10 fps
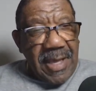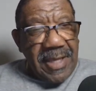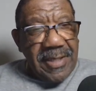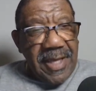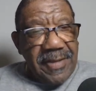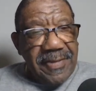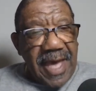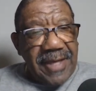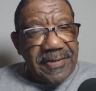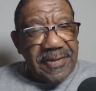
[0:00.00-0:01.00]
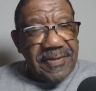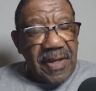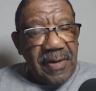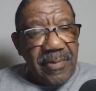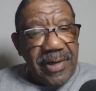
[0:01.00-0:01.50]
And then that is a
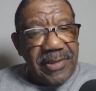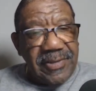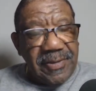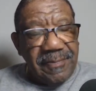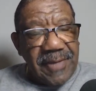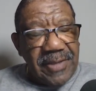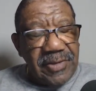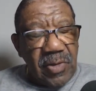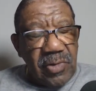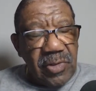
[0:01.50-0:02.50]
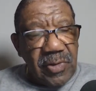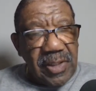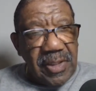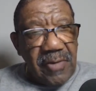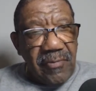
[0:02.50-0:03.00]
celebration. And so you
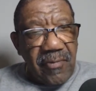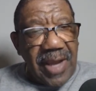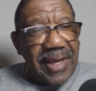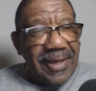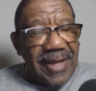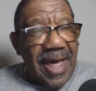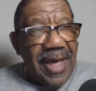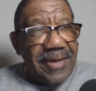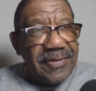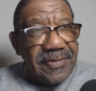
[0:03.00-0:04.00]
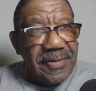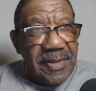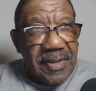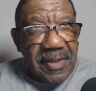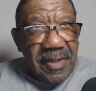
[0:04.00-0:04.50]
can recognize
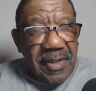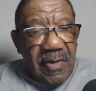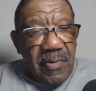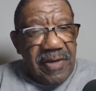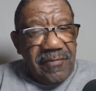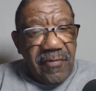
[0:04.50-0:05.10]
when